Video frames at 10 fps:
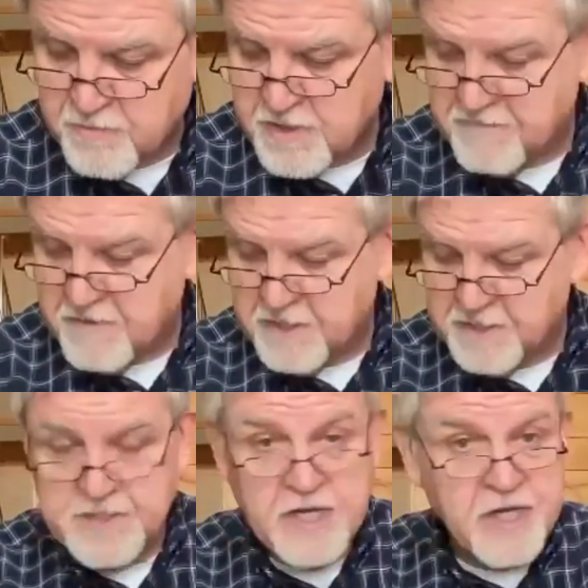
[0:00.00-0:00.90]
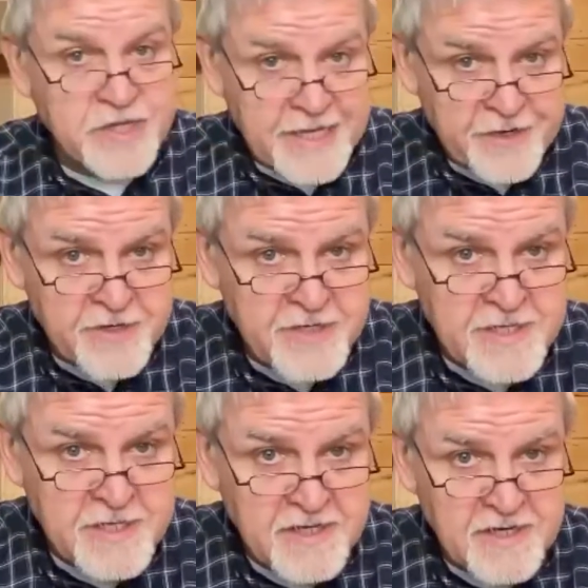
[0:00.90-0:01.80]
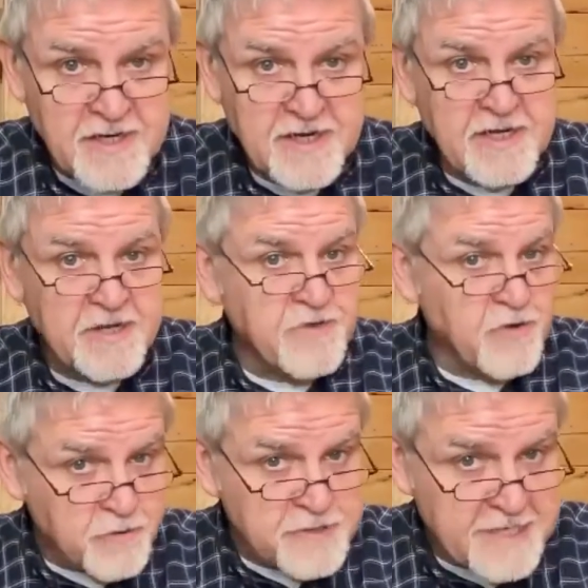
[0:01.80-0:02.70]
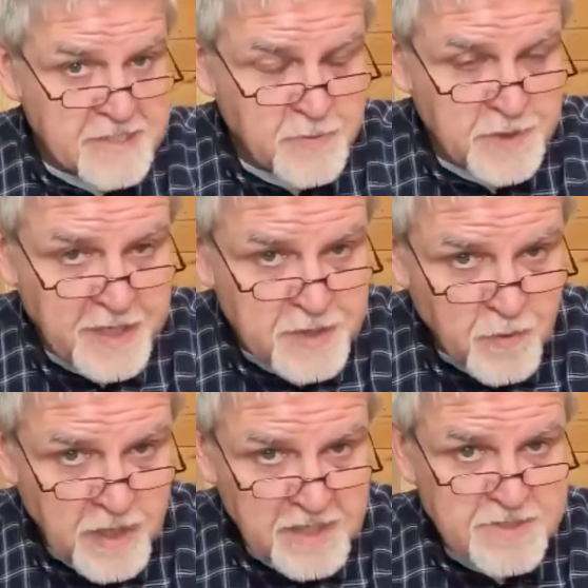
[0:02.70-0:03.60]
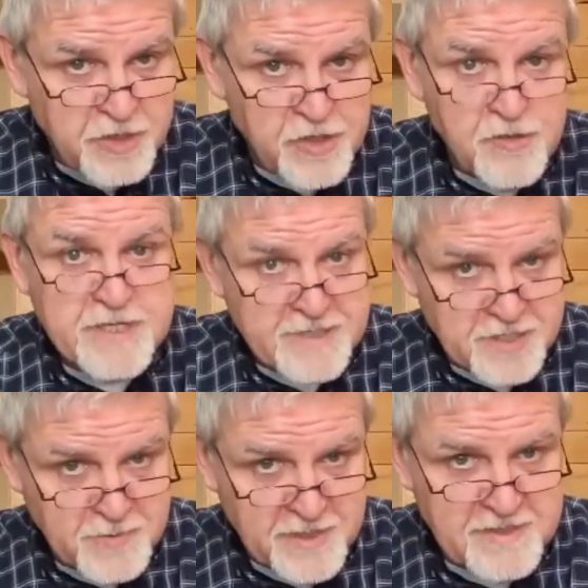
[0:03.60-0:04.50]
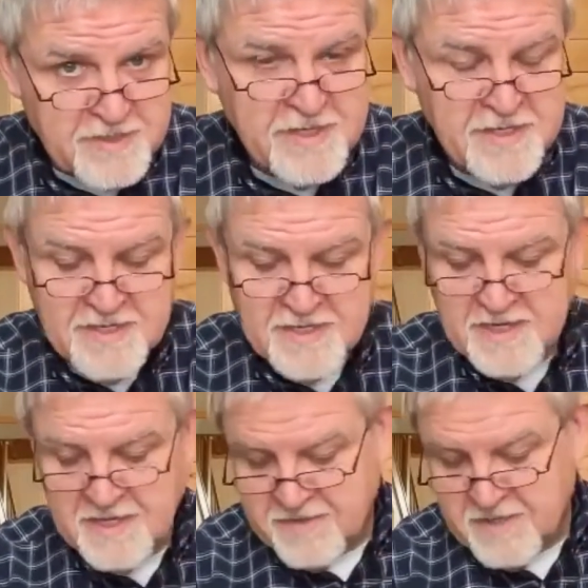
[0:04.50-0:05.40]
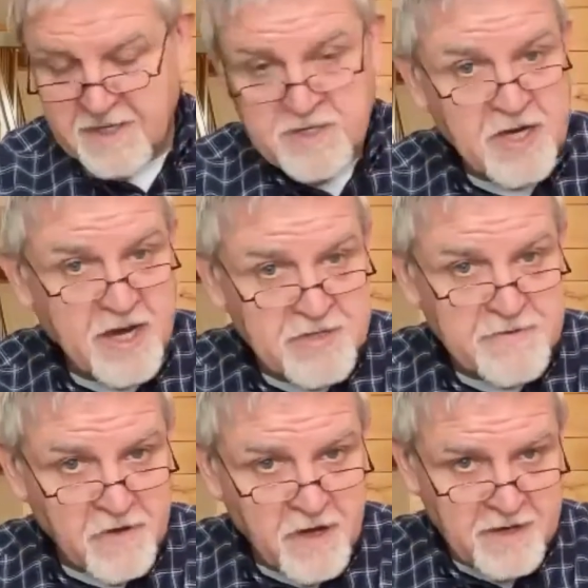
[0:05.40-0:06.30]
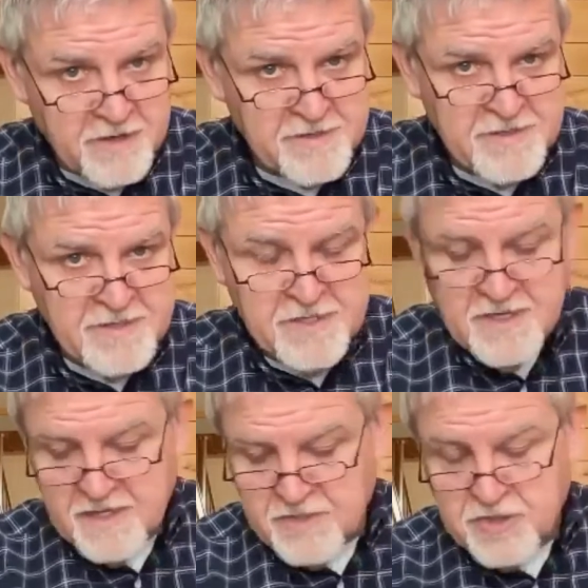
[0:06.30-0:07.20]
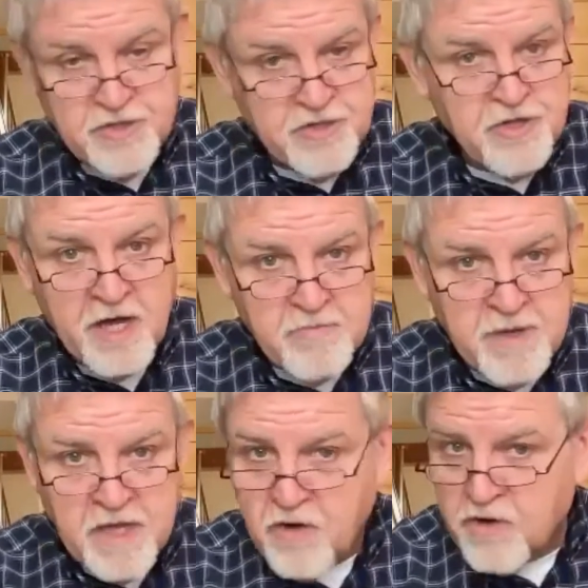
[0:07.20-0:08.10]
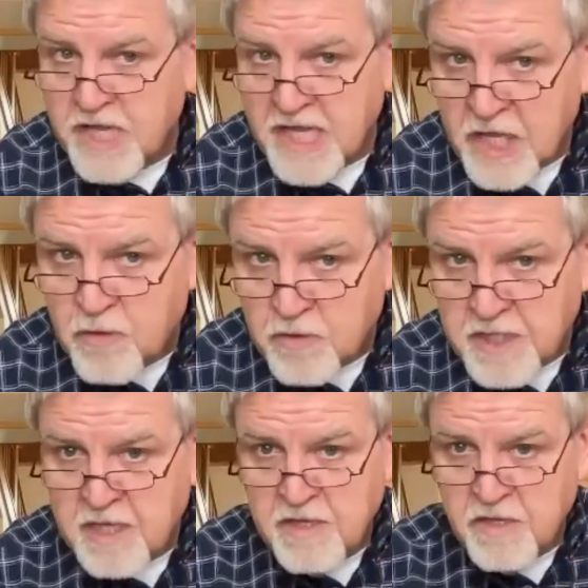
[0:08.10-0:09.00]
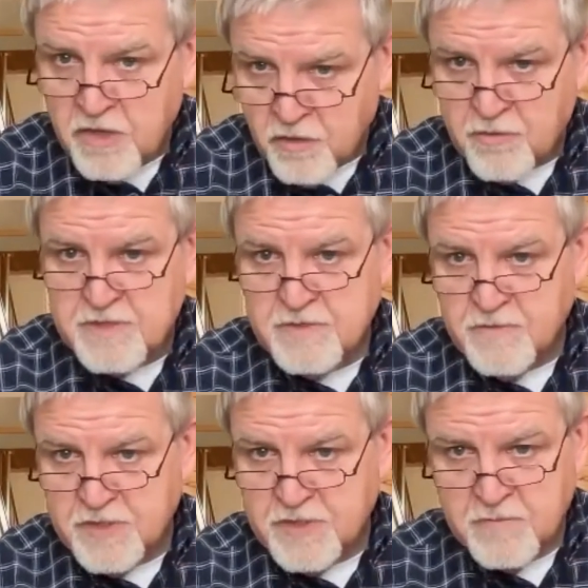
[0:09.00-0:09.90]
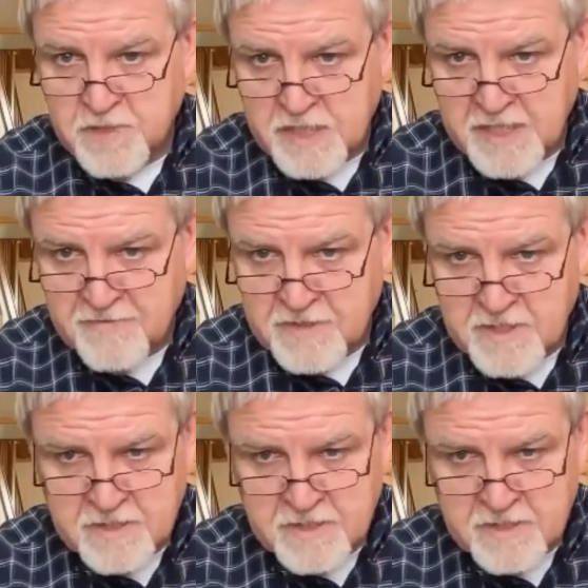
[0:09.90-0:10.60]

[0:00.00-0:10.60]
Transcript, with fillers: of God is clear uh, in the Old Testament as well as the New Testament uh, that a child of God uh, should not be unequally yoked with unbelievers. There's